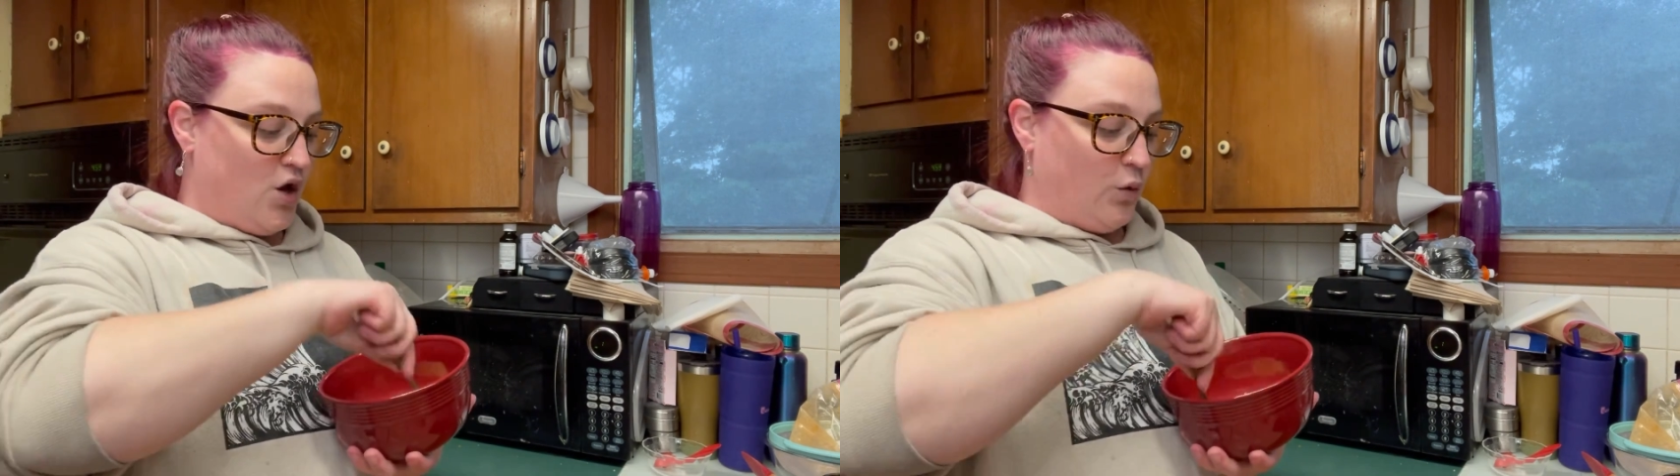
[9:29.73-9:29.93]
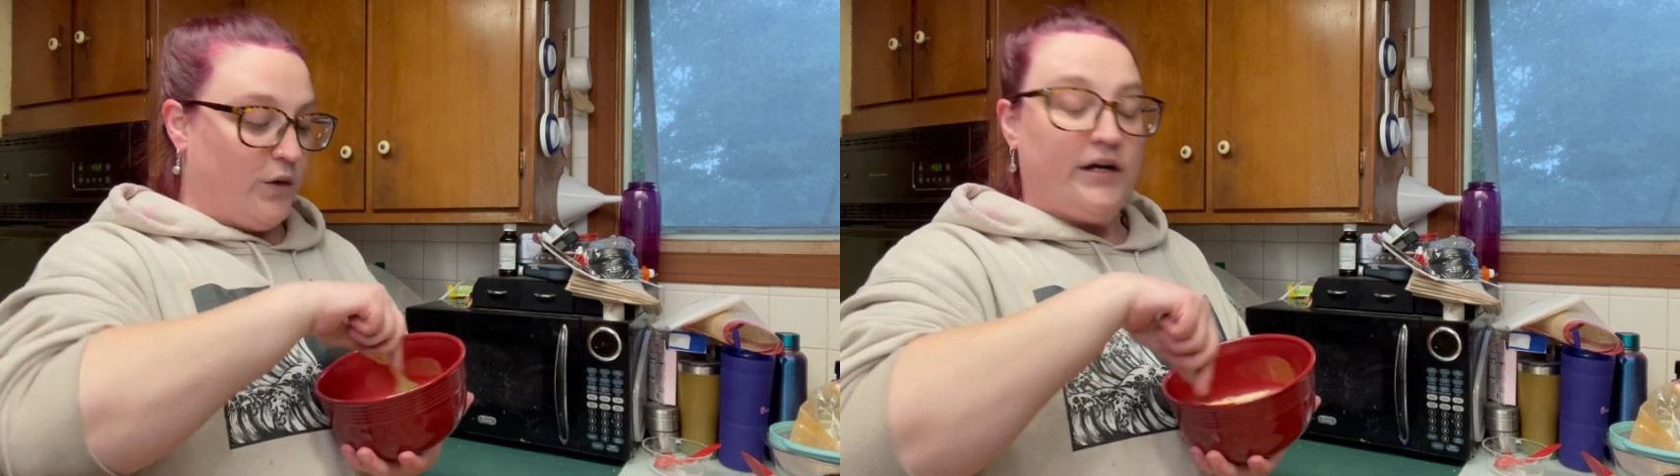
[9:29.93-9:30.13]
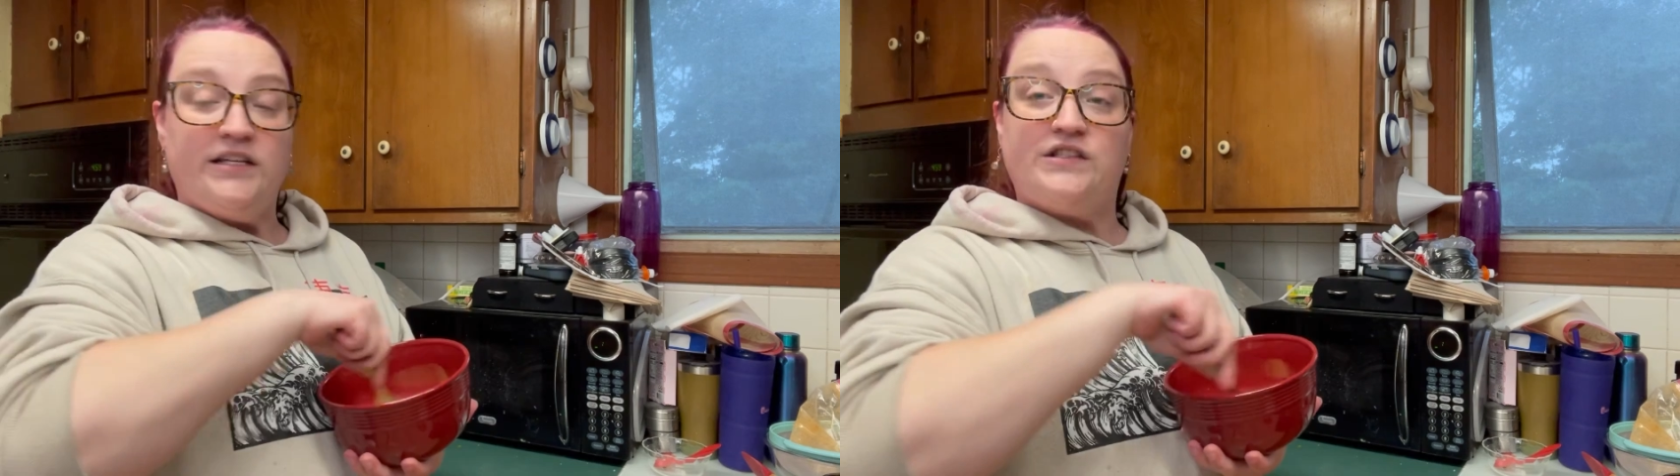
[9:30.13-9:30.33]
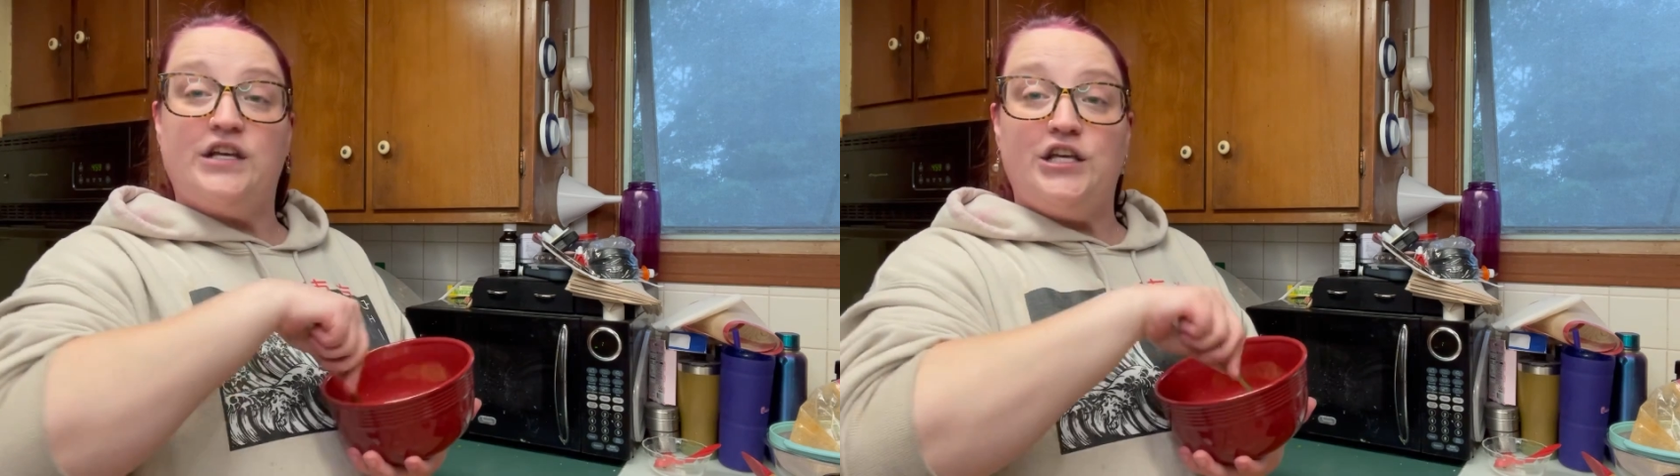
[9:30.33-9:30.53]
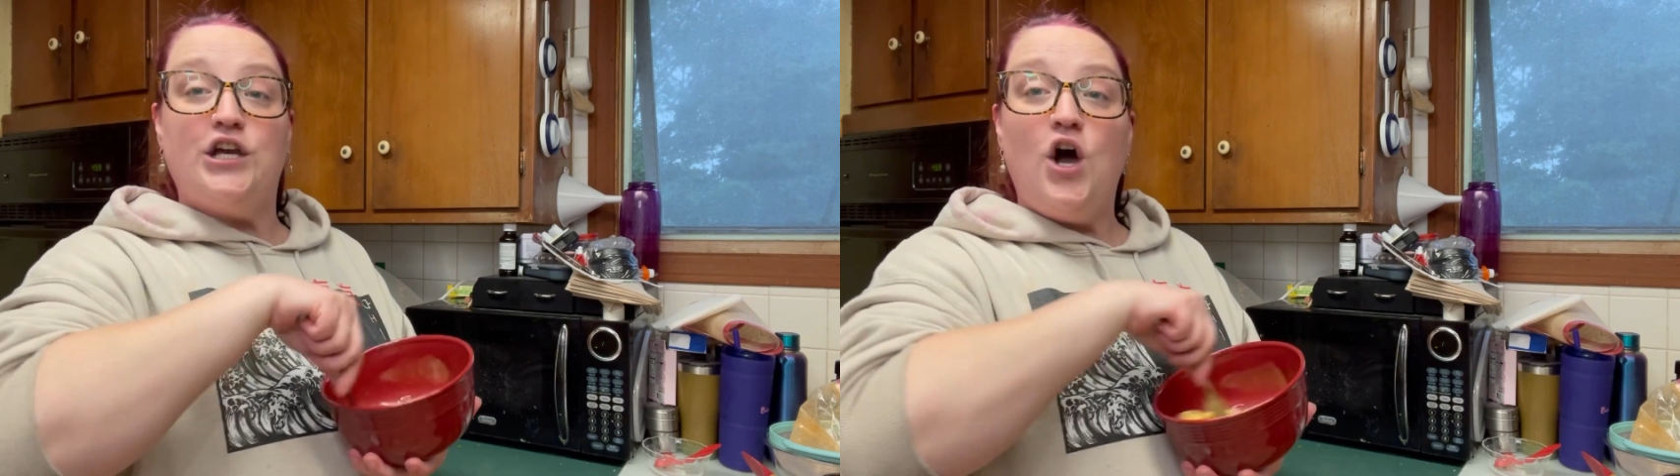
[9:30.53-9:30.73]
whereas
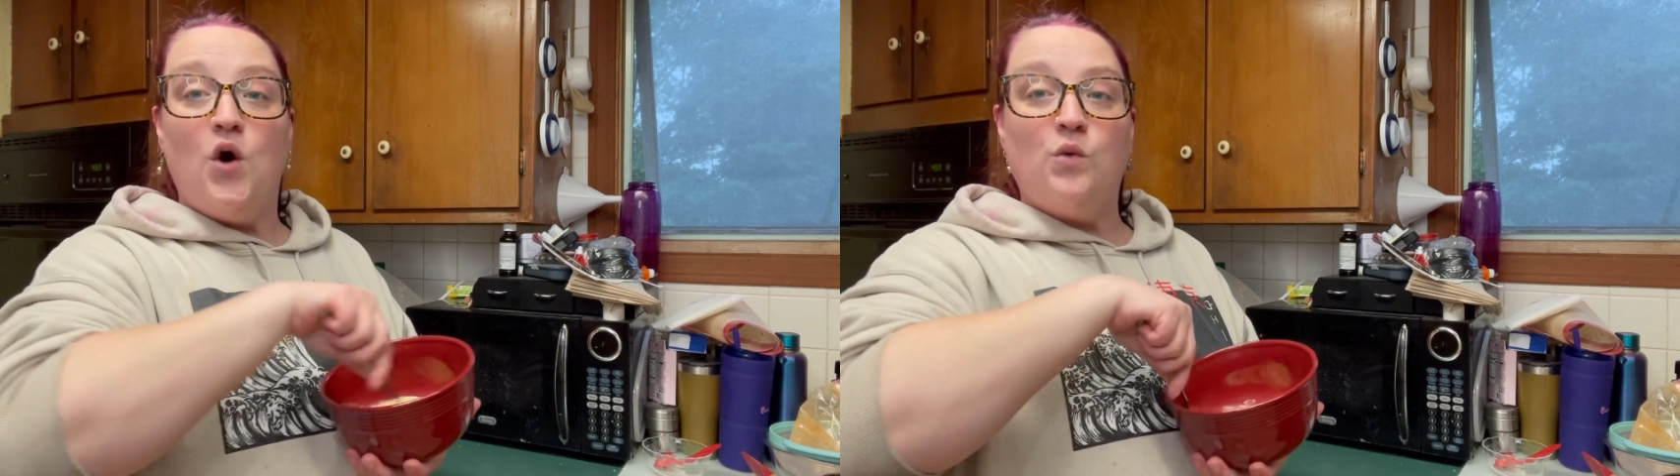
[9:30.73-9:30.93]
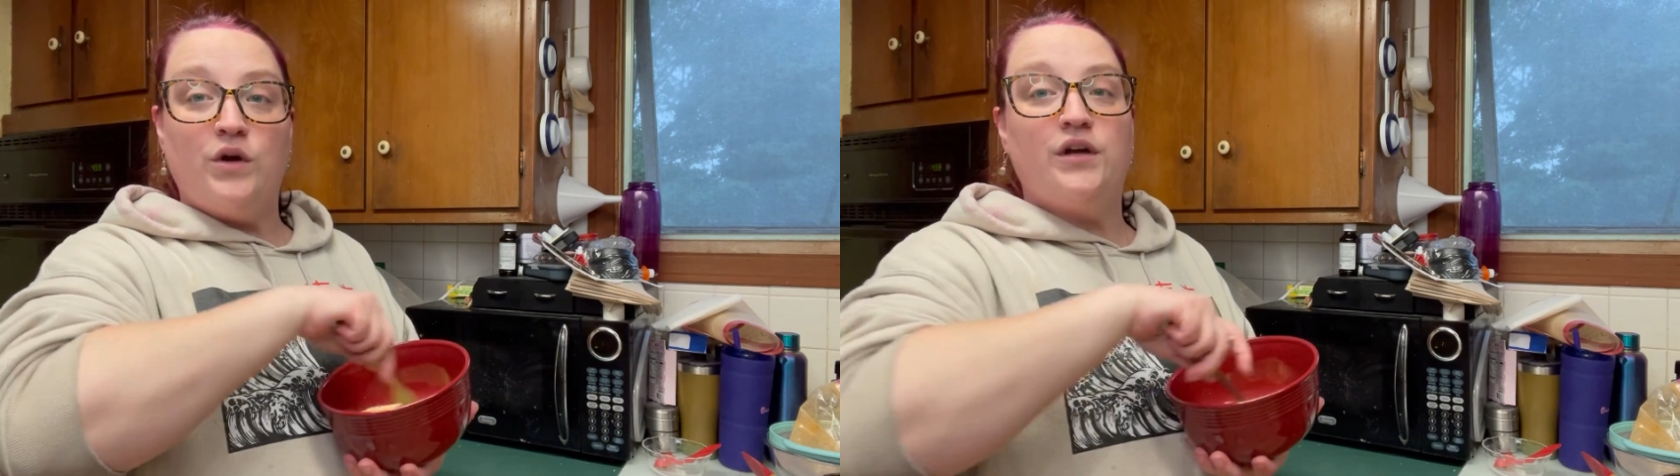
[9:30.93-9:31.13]
the yolk